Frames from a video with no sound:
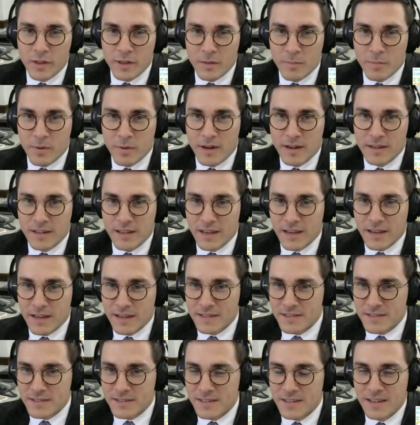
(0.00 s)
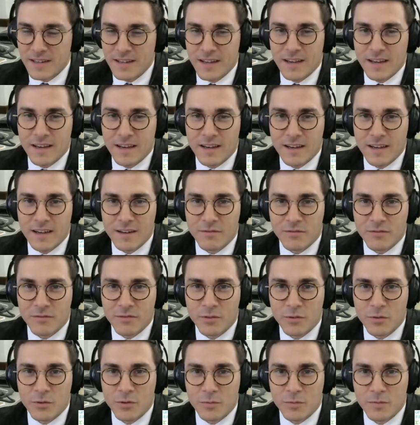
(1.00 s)
the podcast,
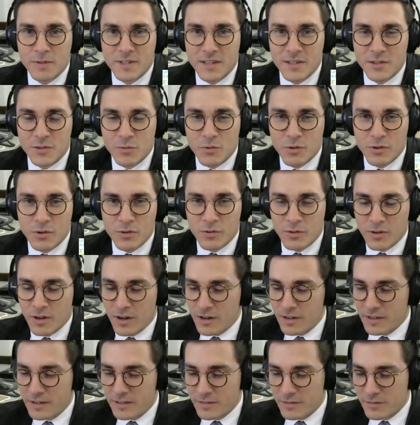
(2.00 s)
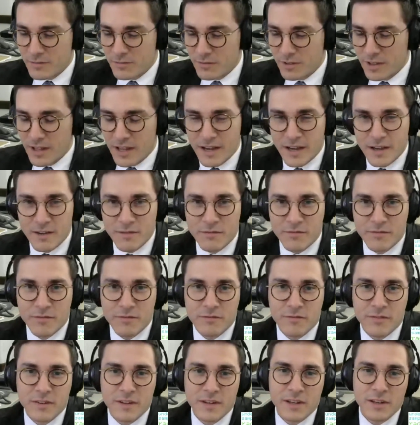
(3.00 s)
since we're on live
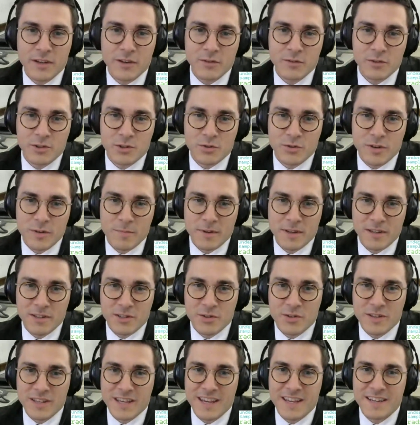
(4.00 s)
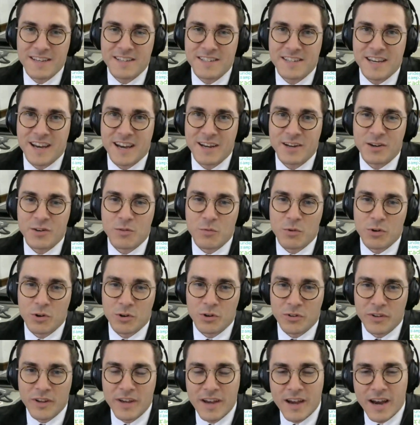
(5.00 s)
video streaming to the entire
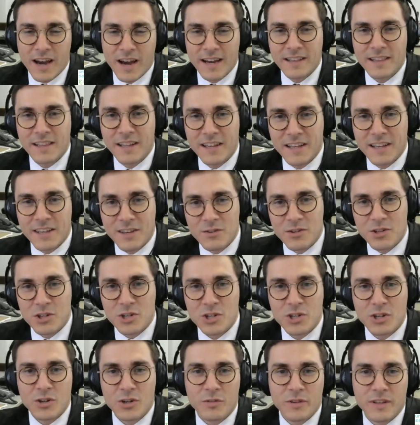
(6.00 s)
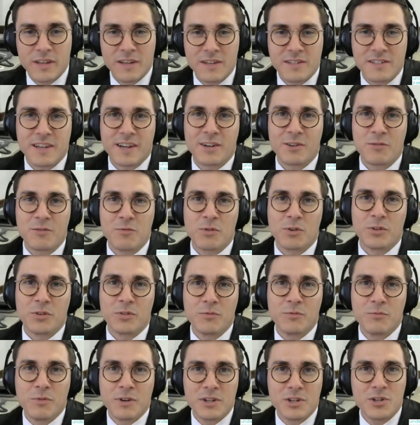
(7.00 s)
world, I'd like you to show the entire world
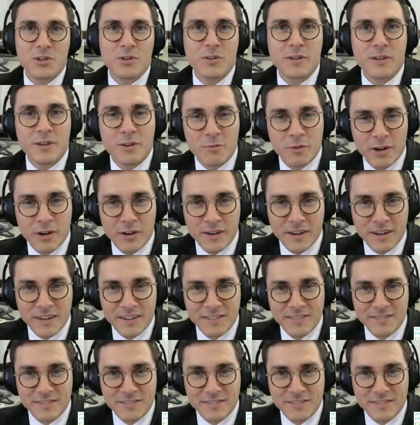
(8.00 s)
what shirt you're wearing.